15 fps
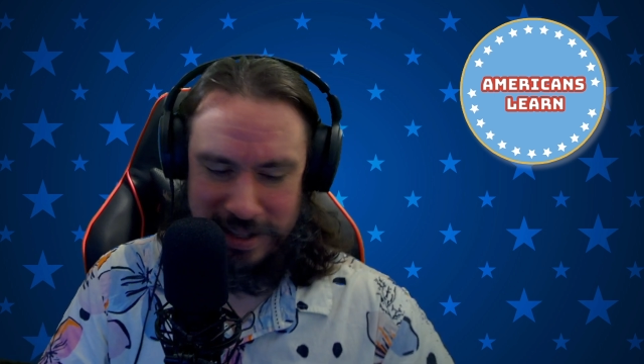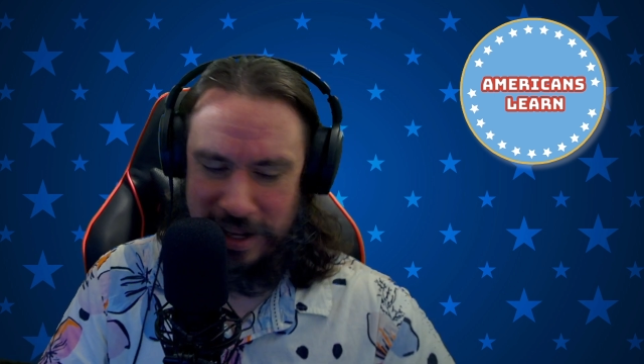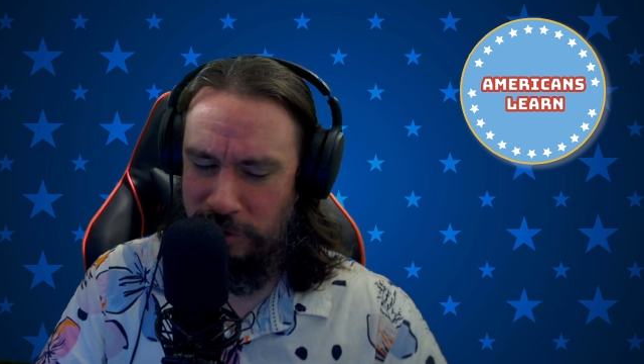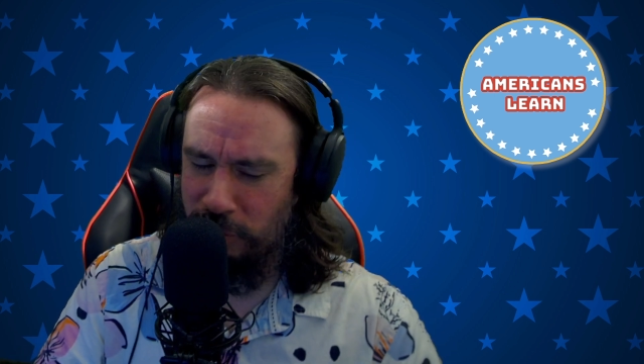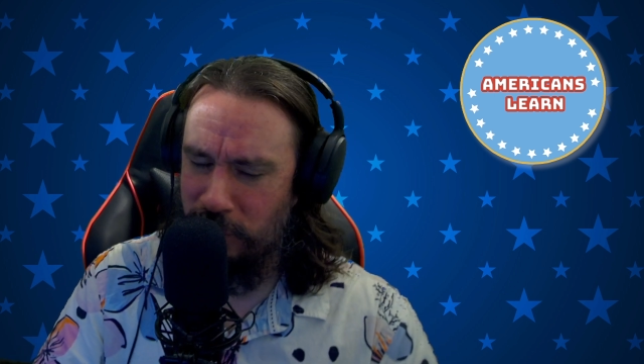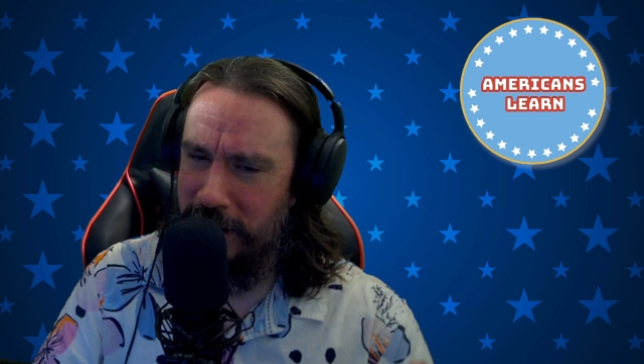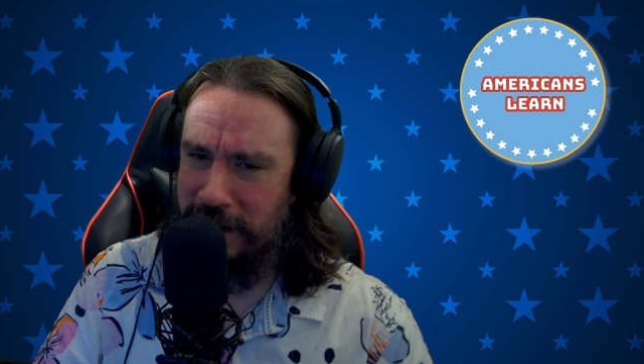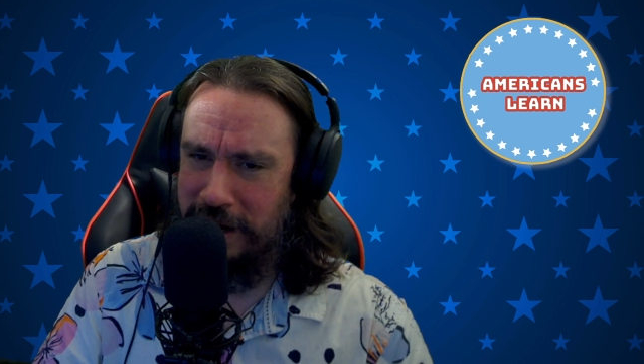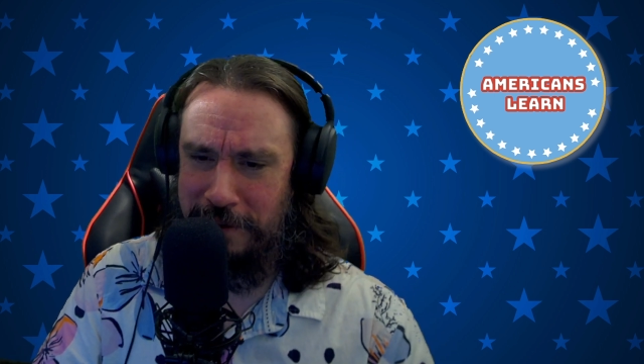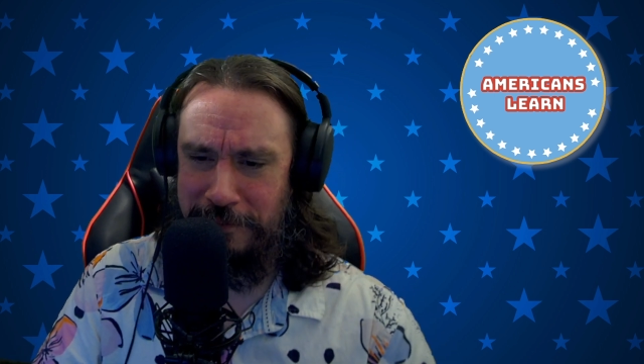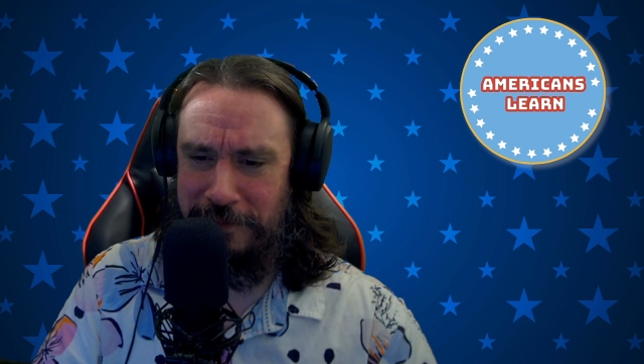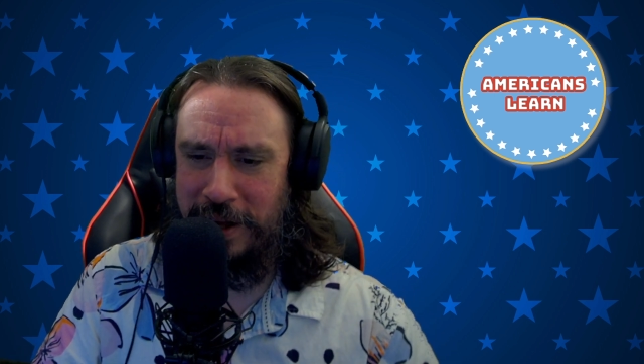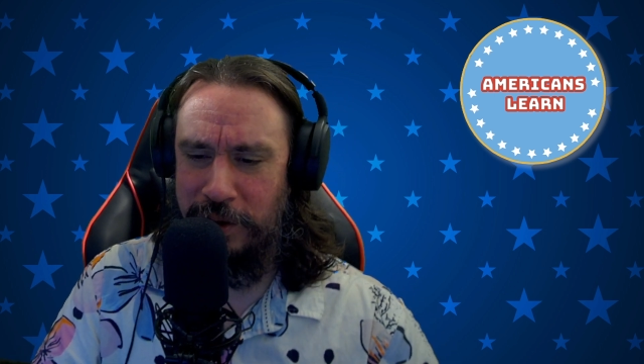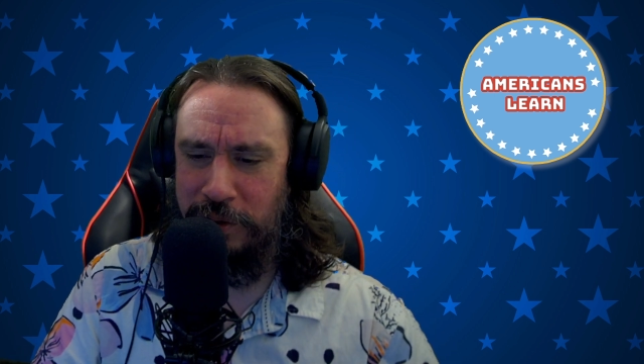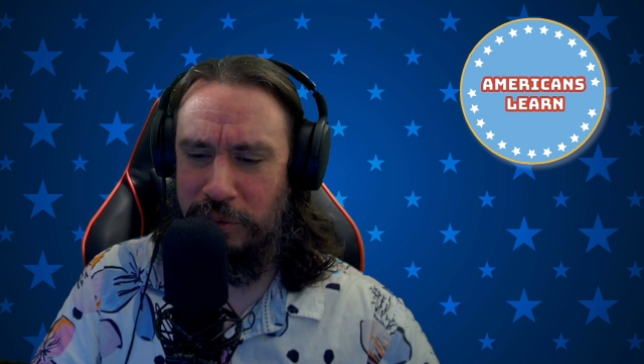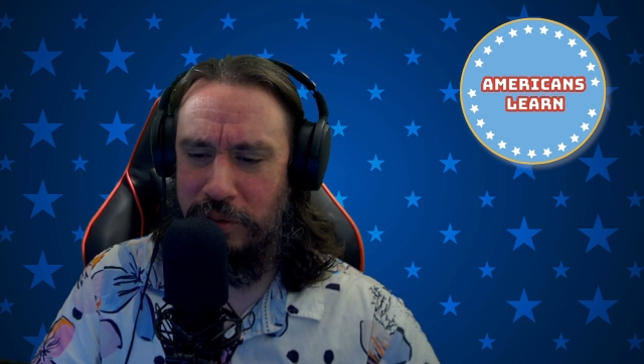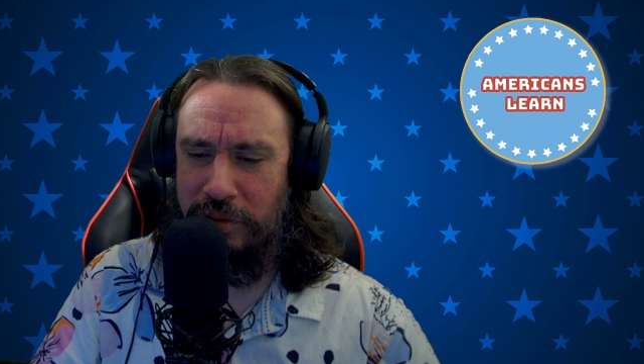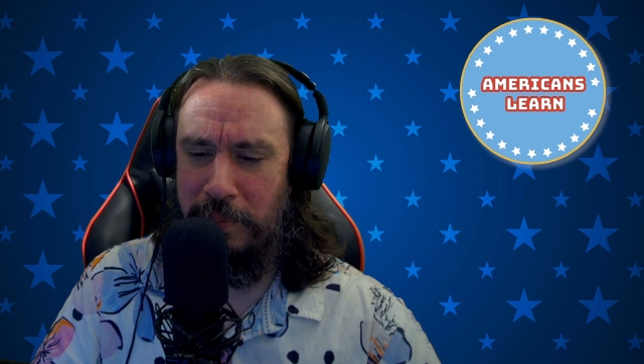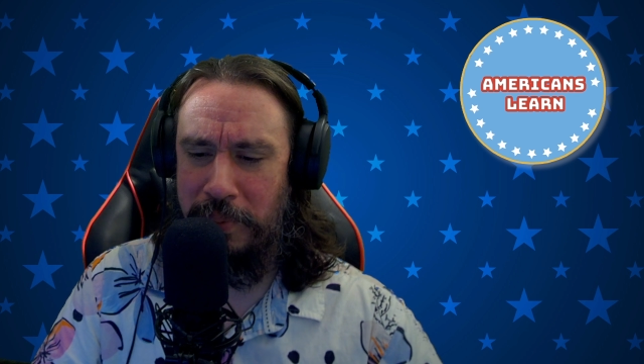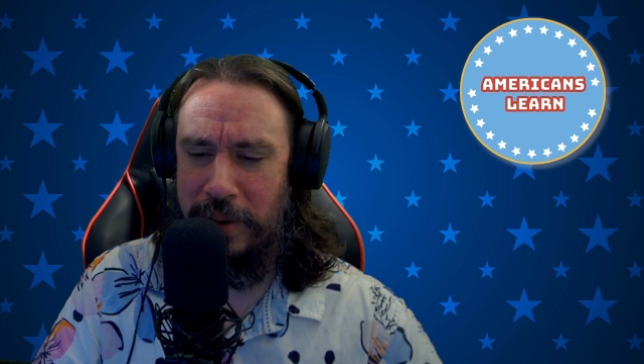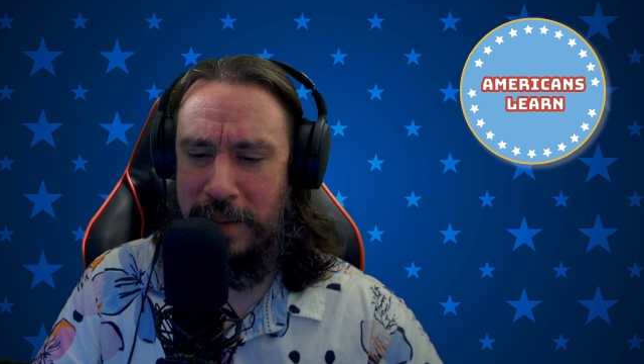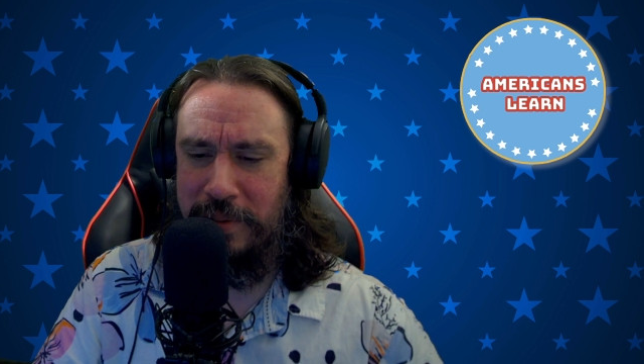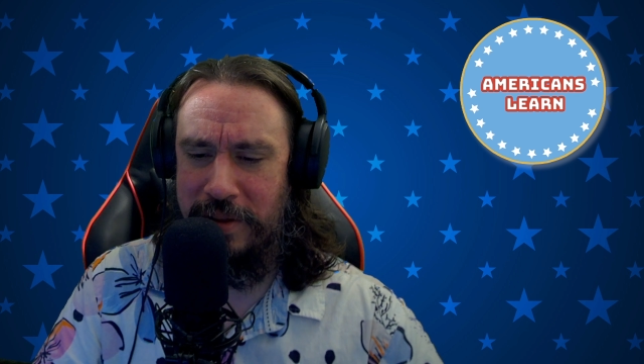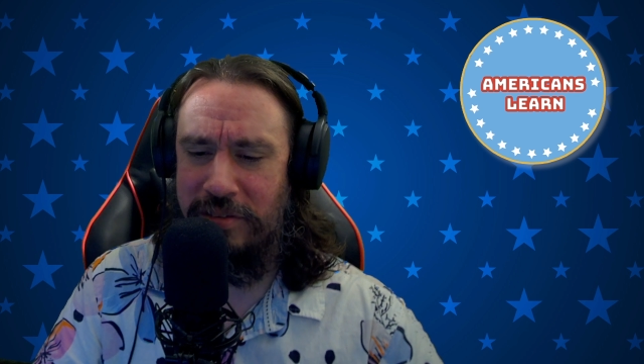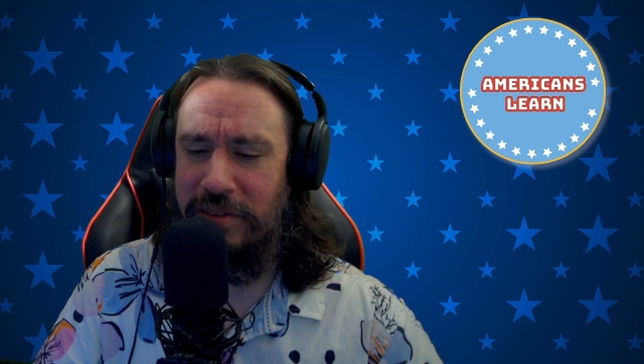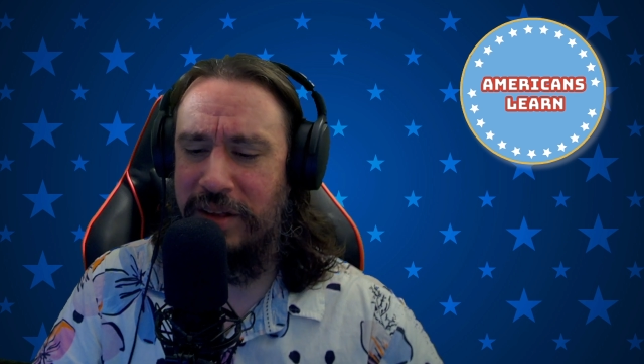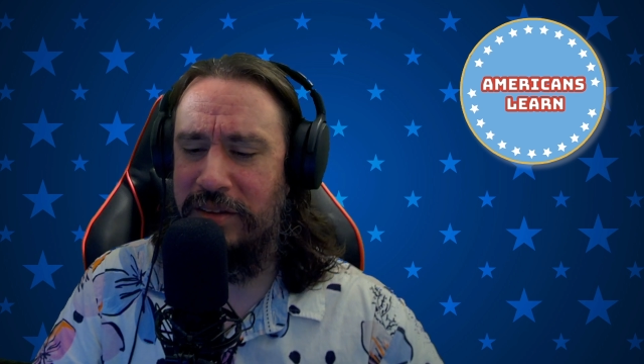that's right, I followed through as a promise.